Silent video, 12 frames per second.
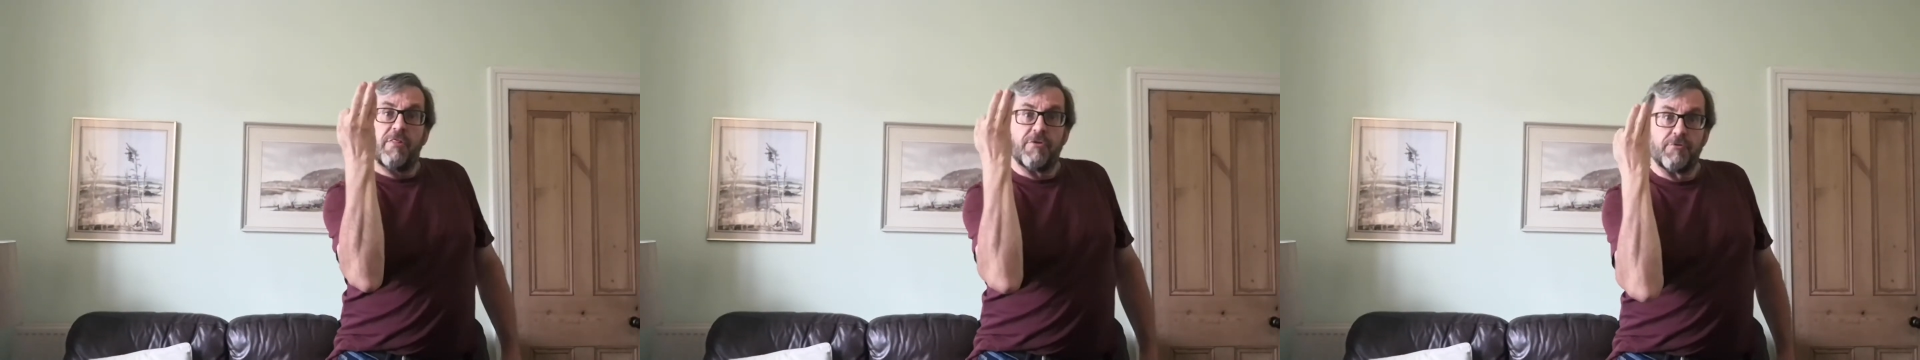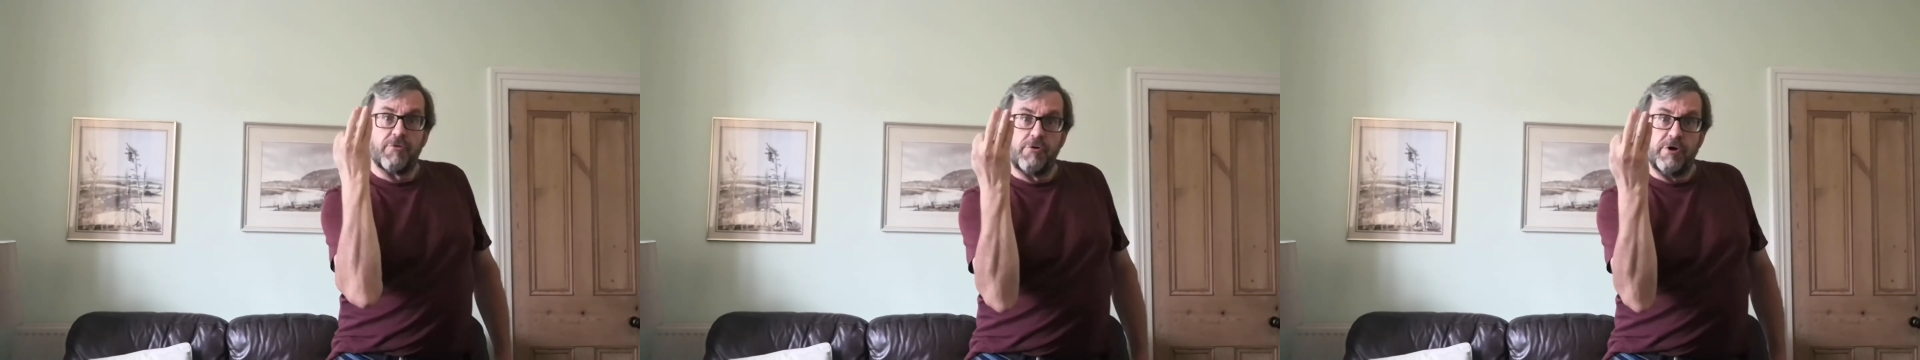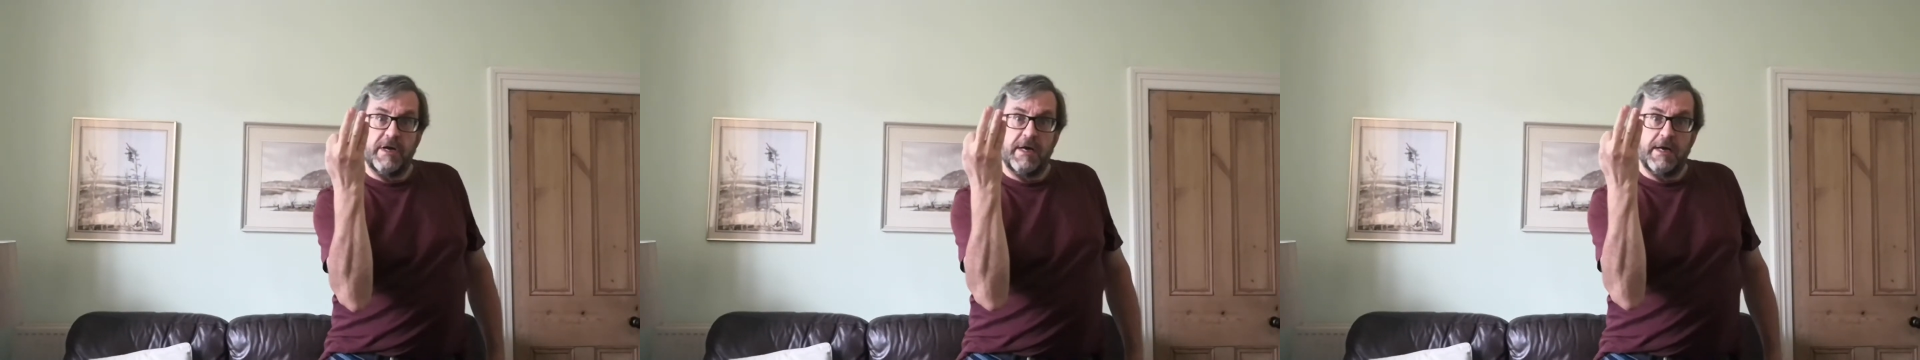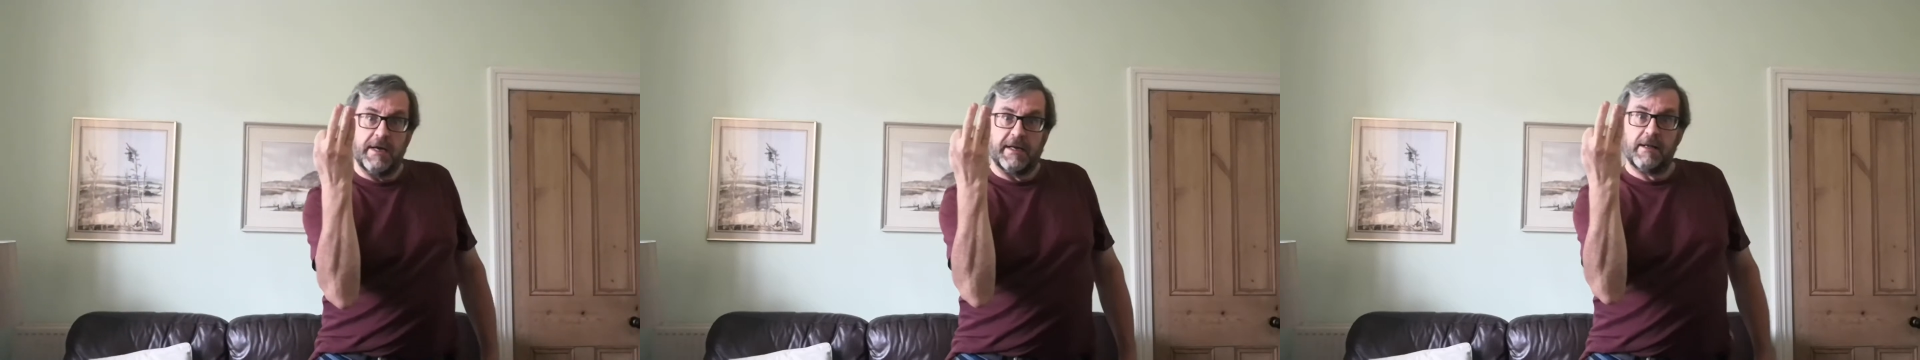
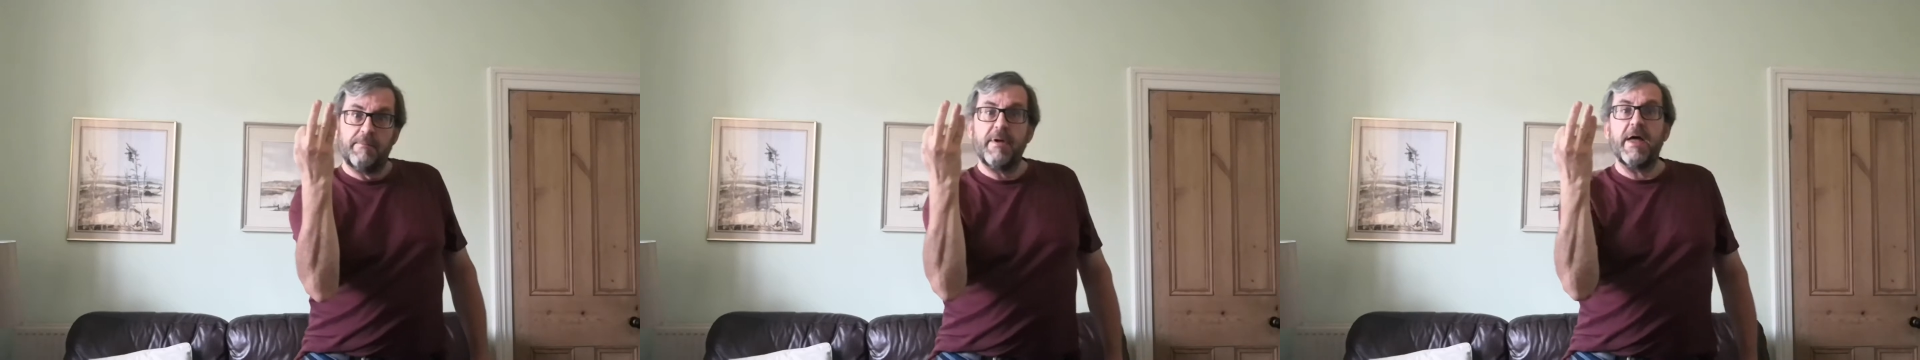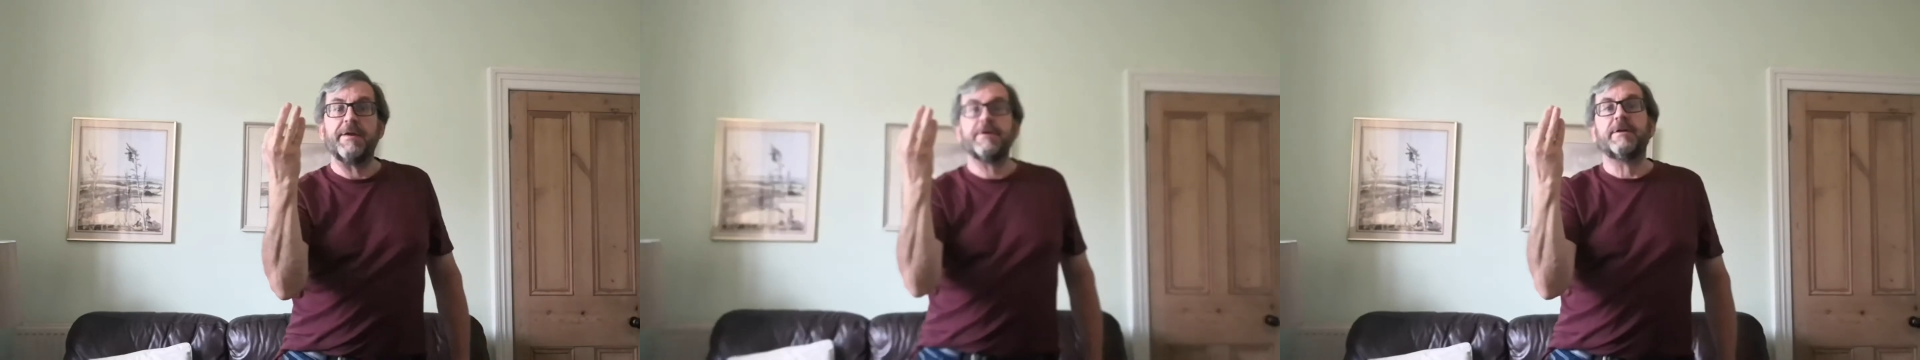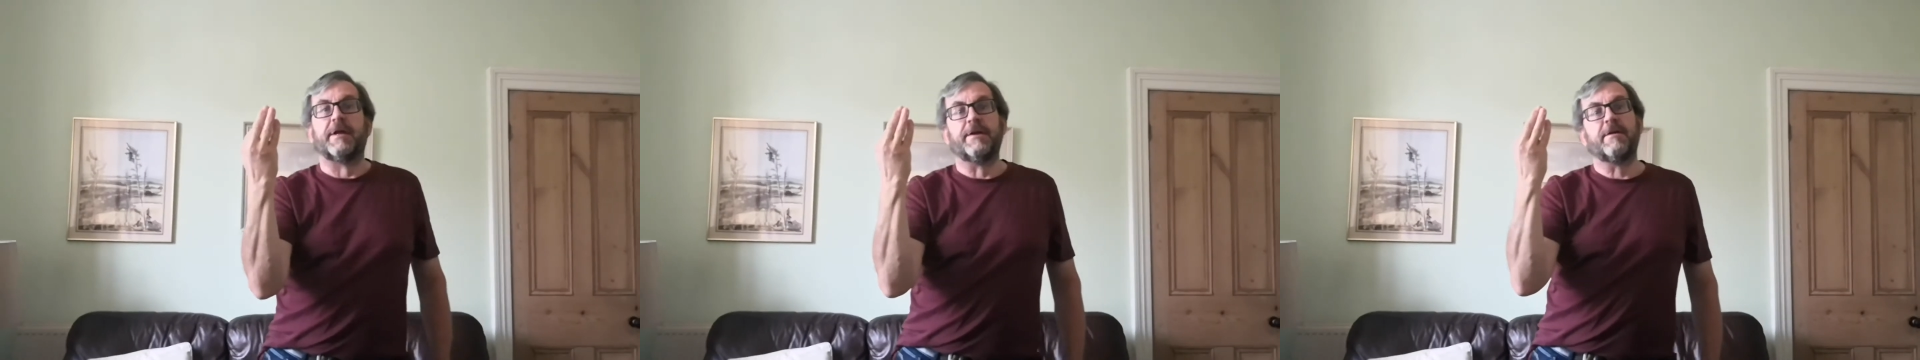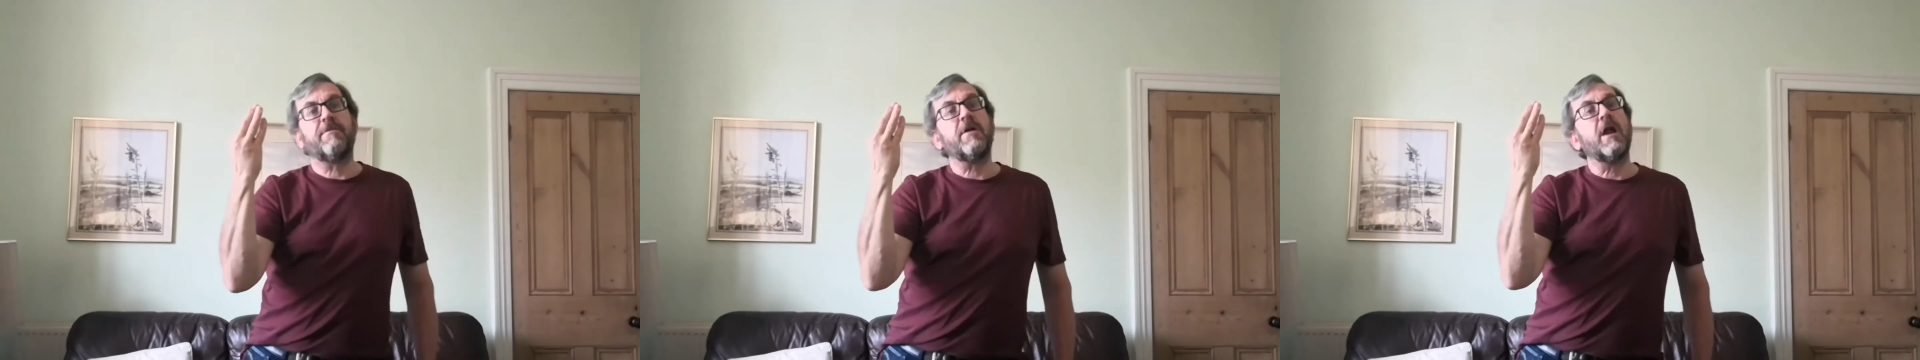Three little men
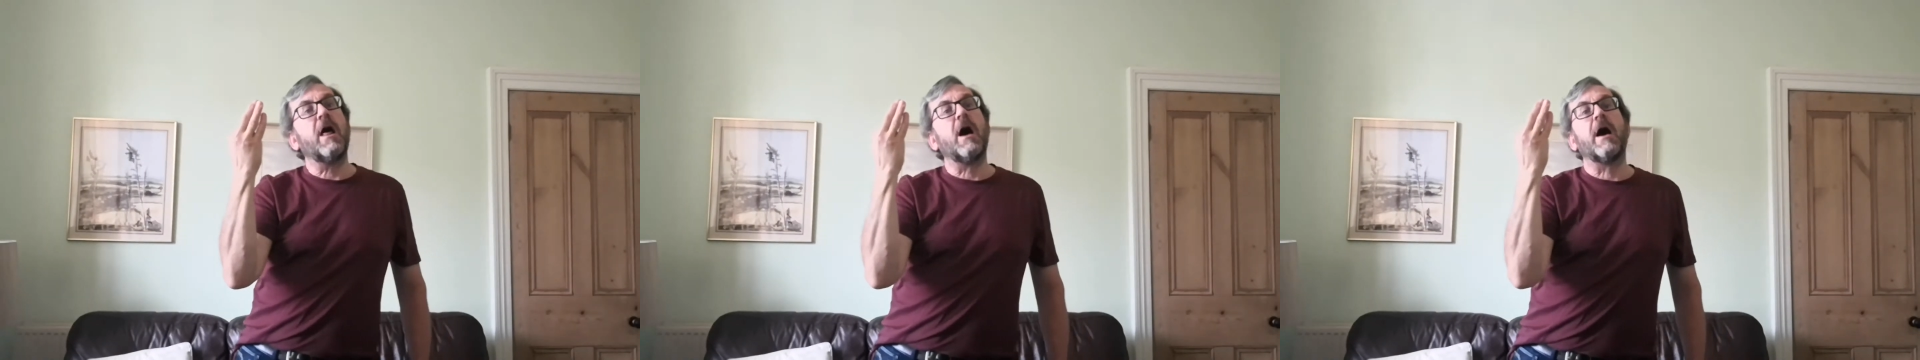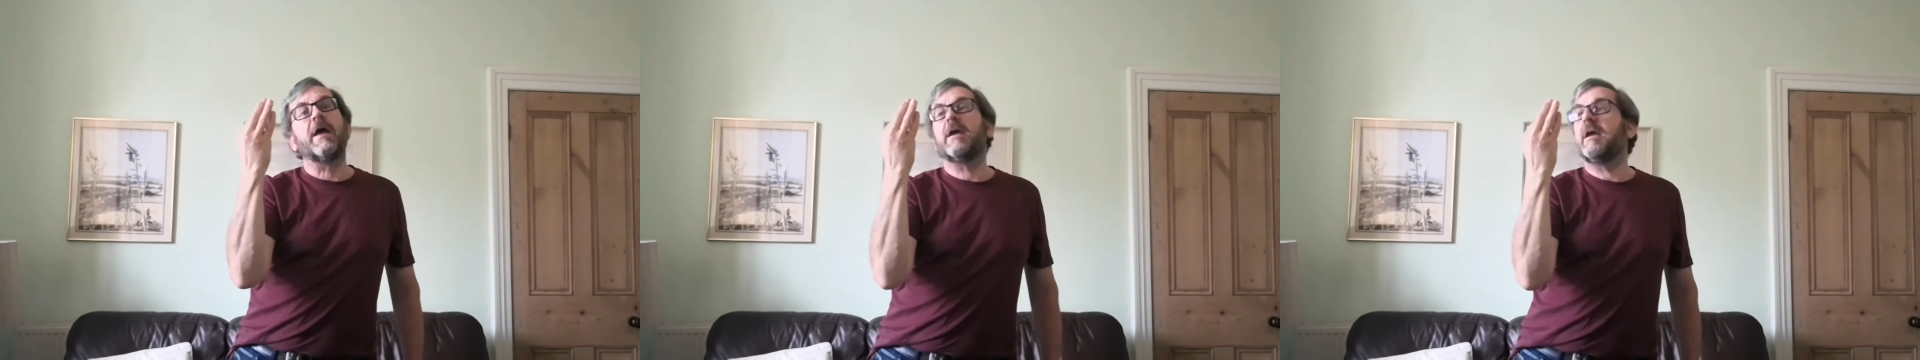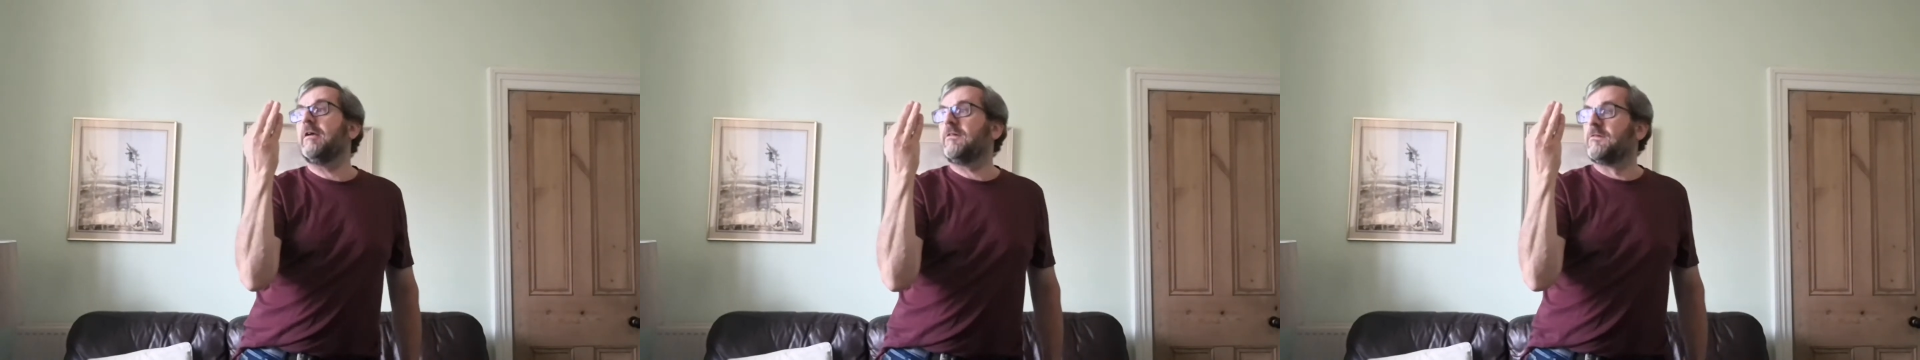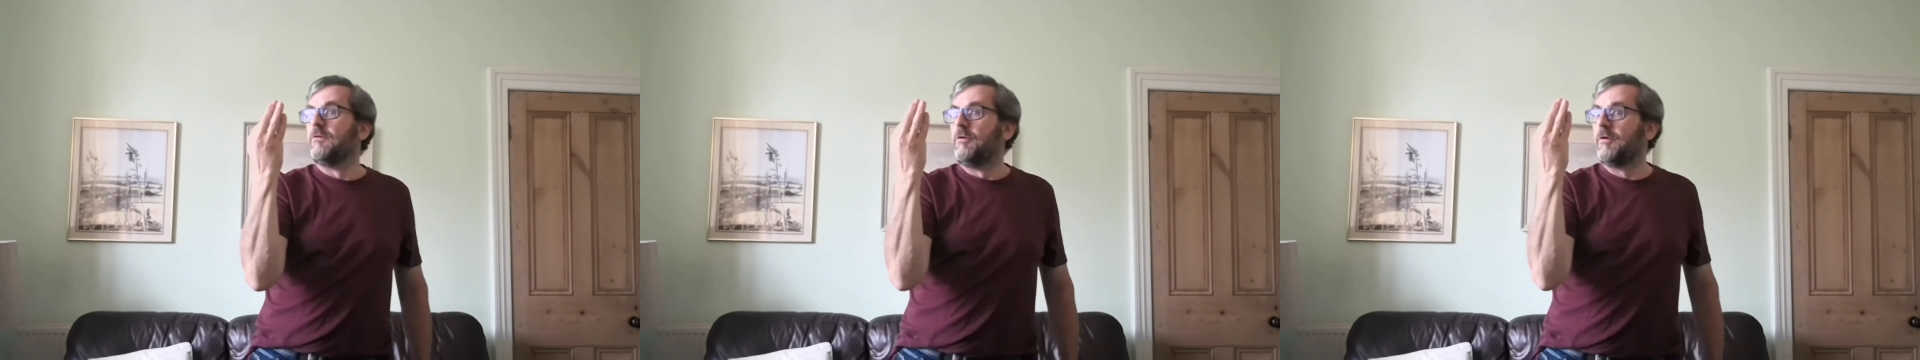in a flying
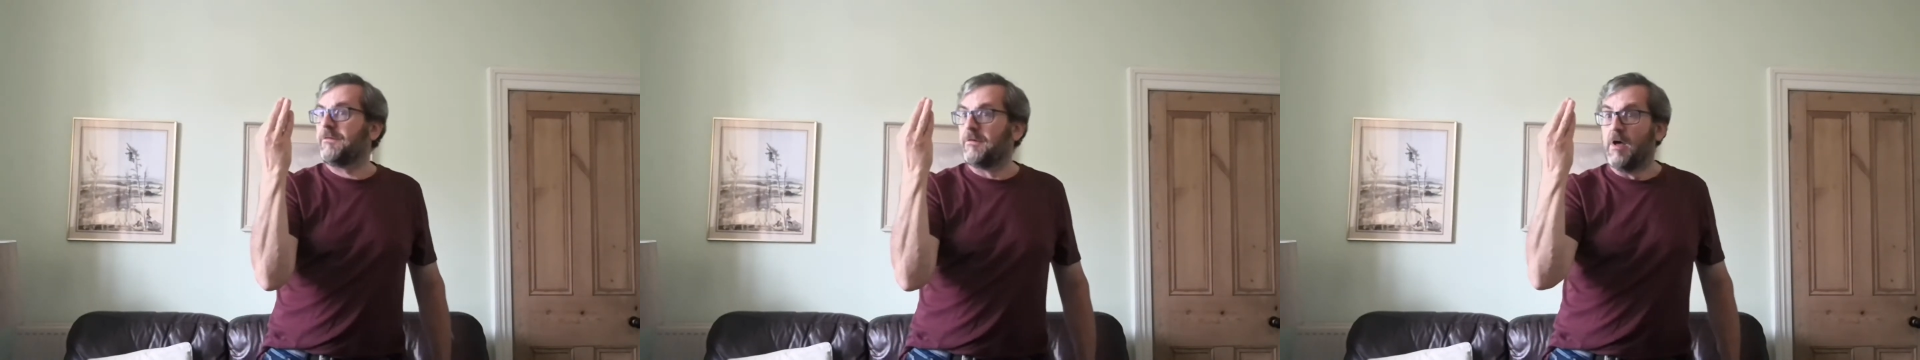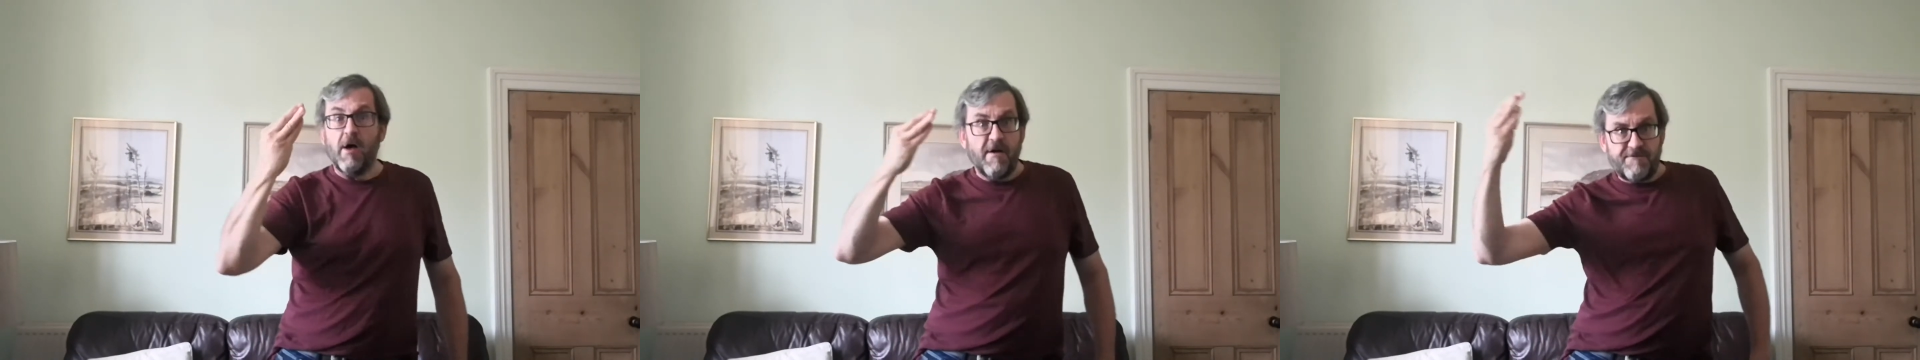saucer